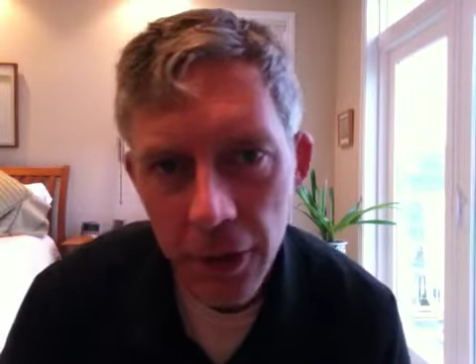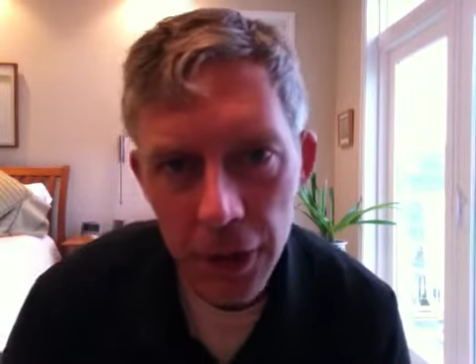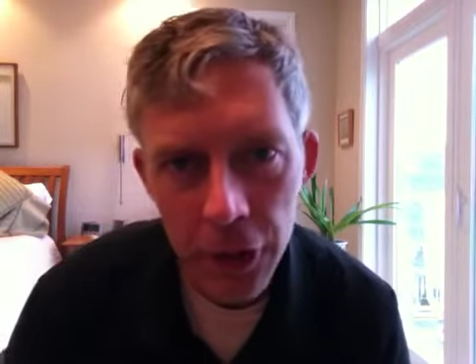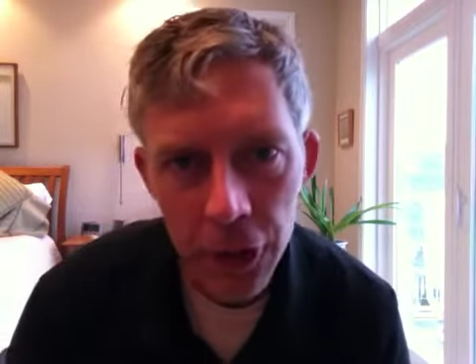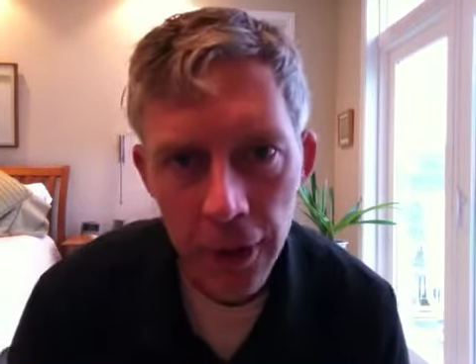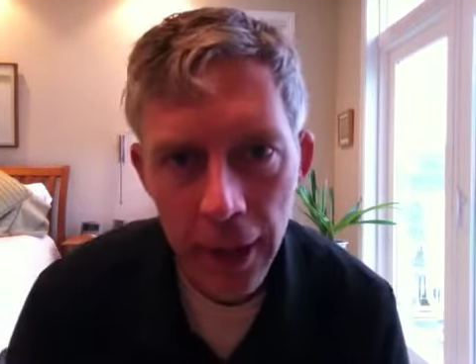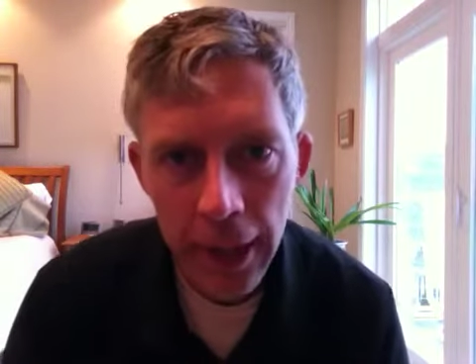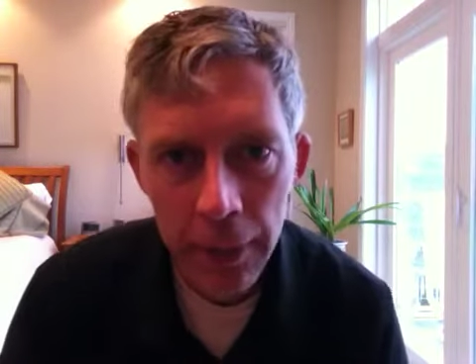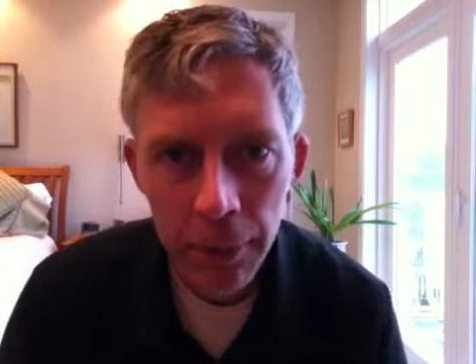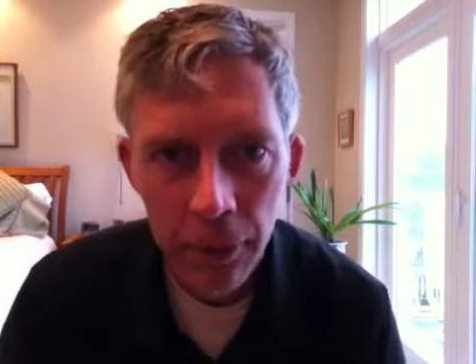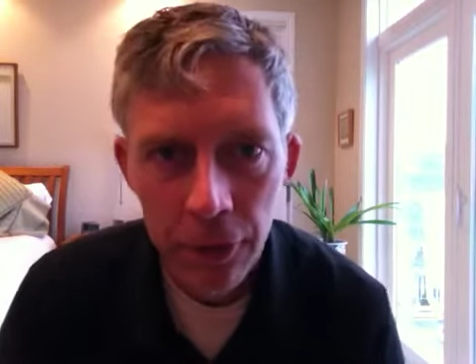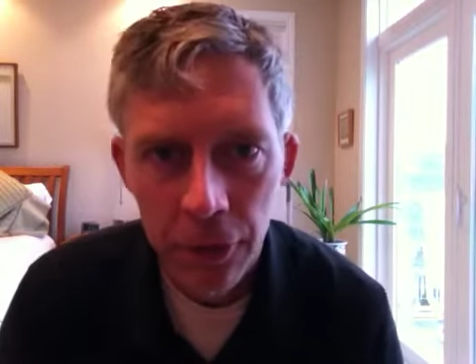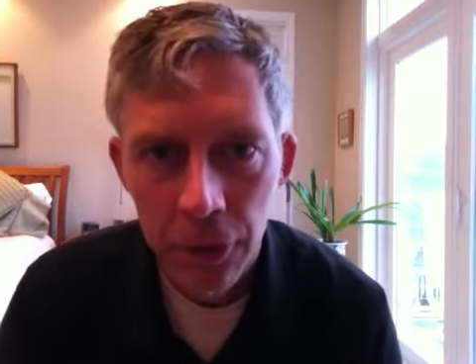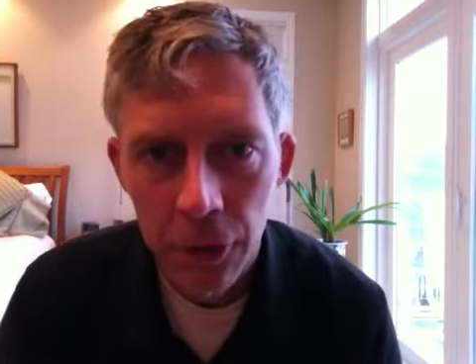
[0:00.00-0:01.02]
that you're
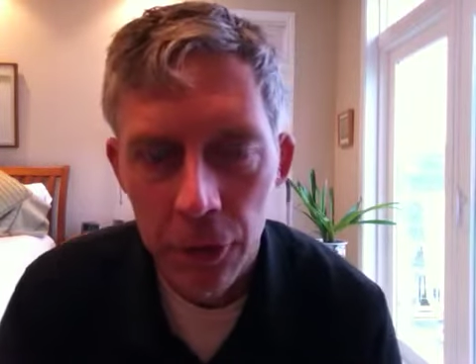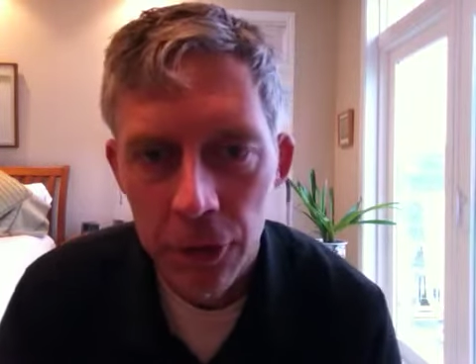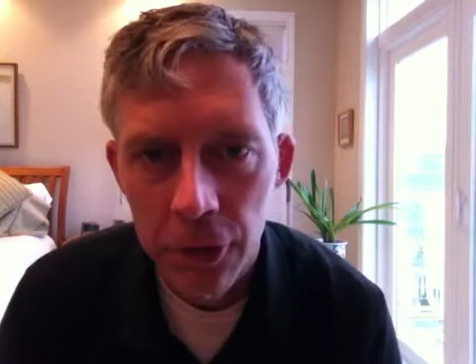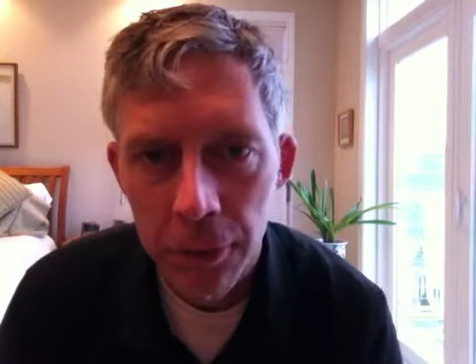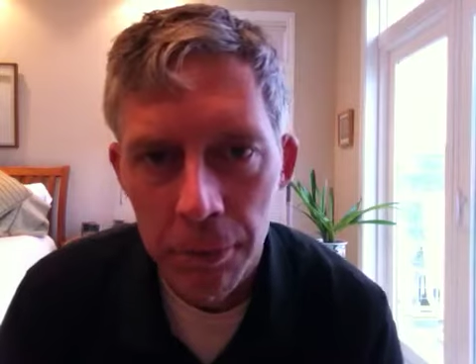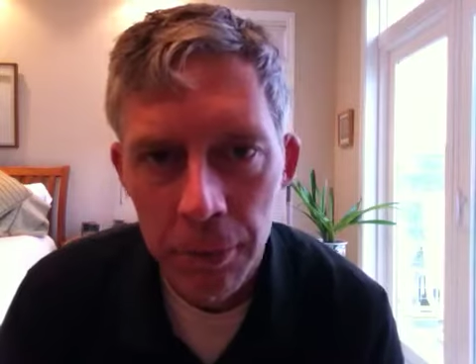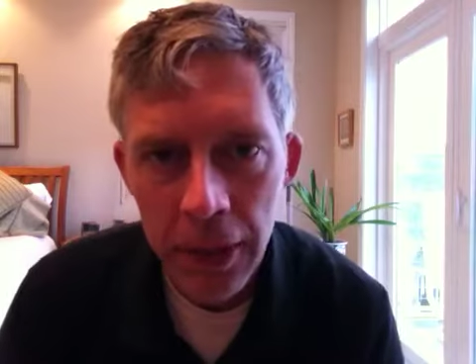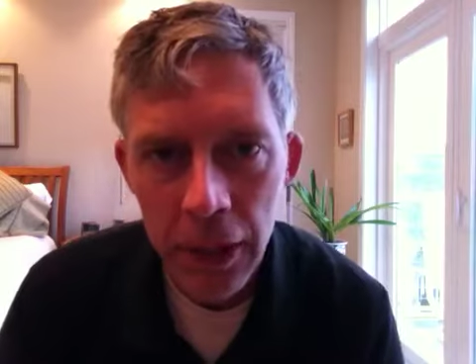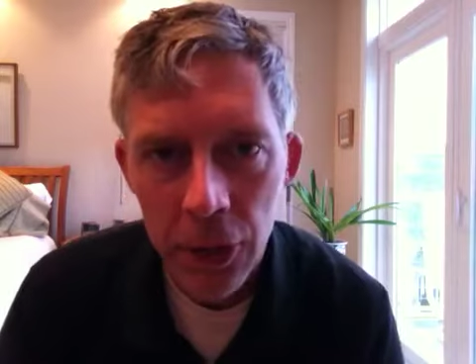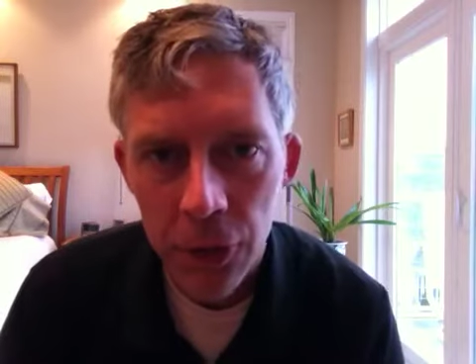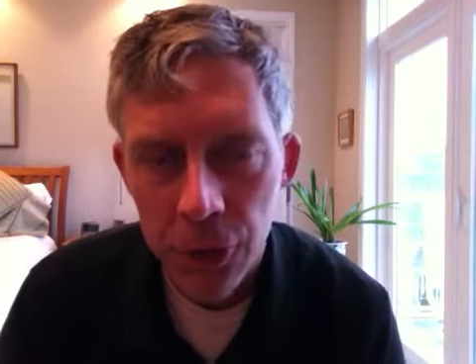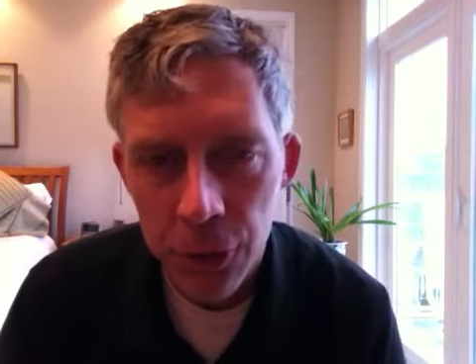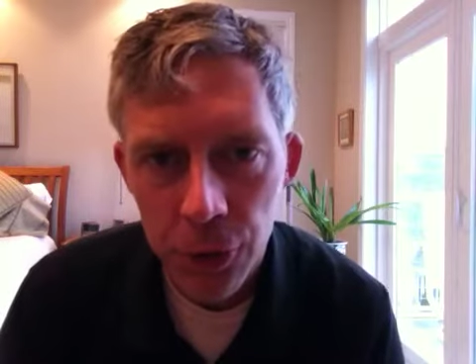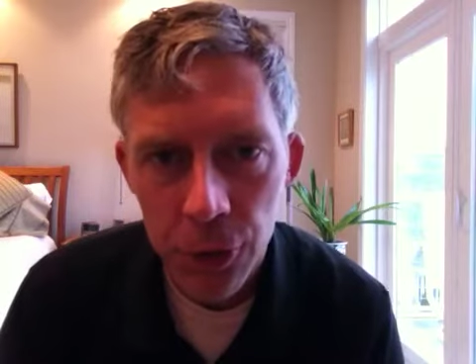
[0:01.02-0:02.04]
able to be
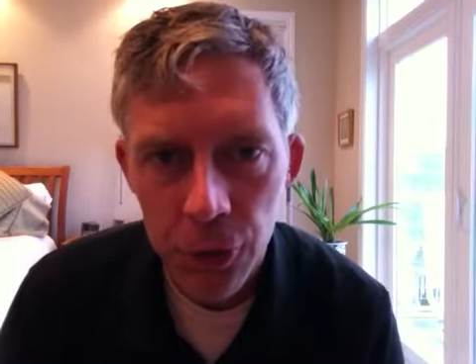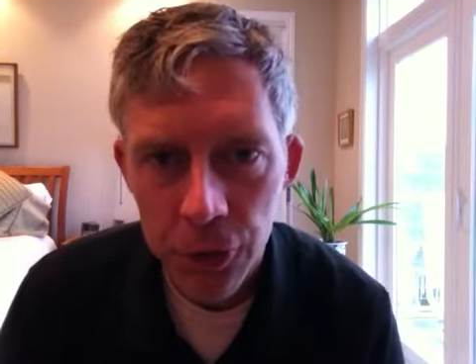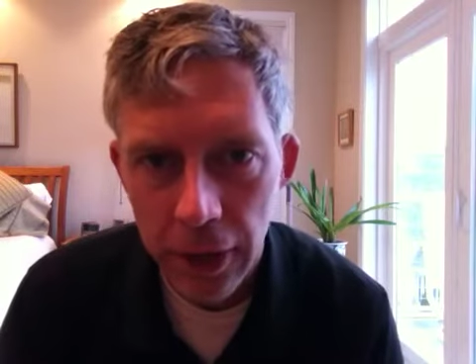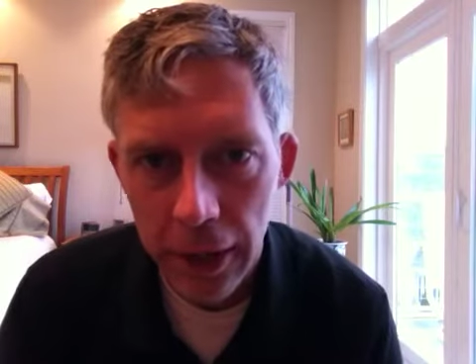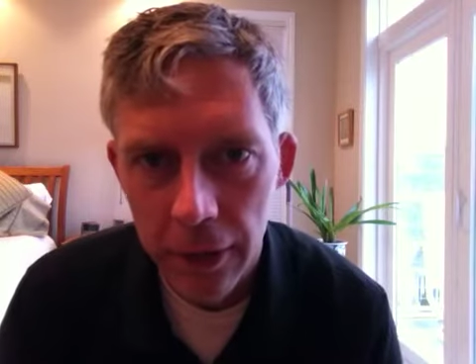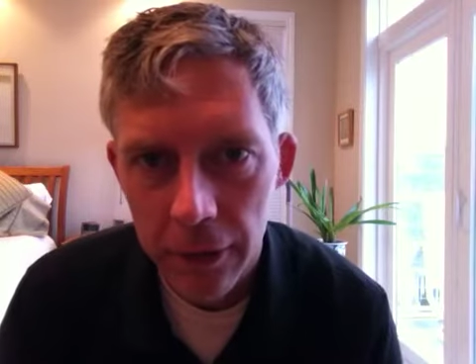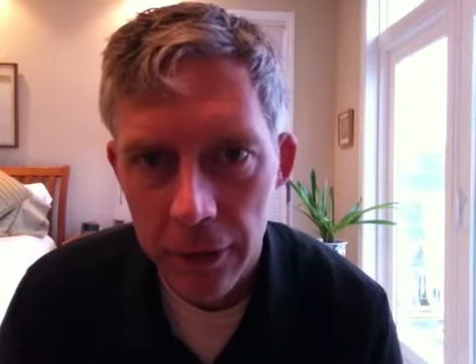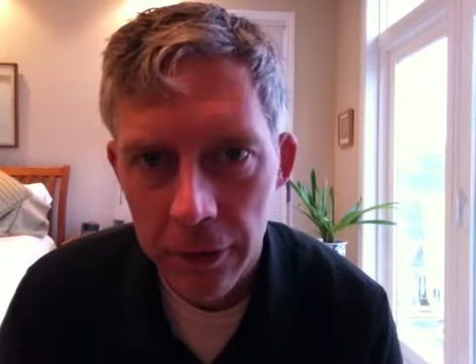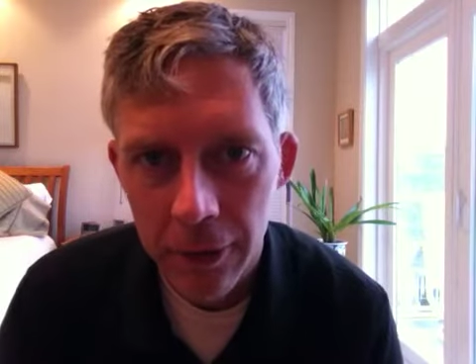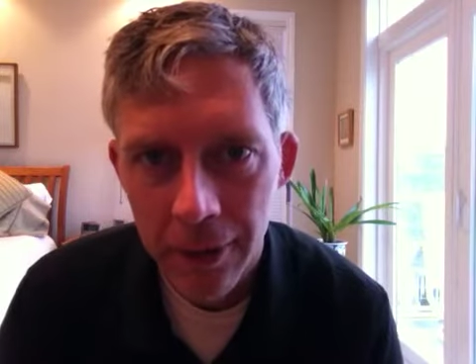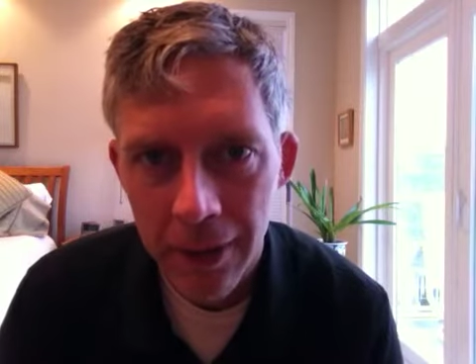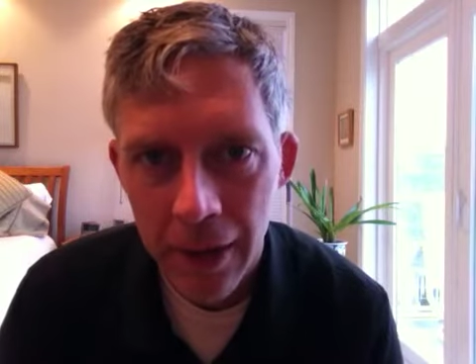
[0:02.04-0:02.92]
your true self